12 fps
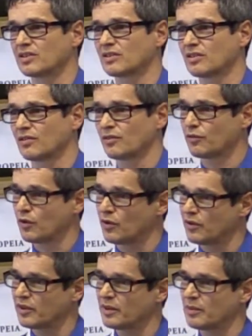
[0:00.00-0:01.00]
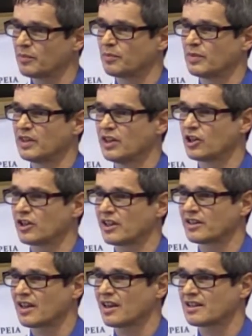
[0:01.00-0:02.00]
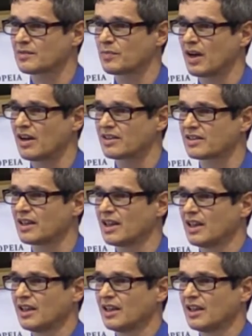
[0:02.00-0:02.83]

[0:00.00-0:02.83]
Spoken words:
for the year that has passed.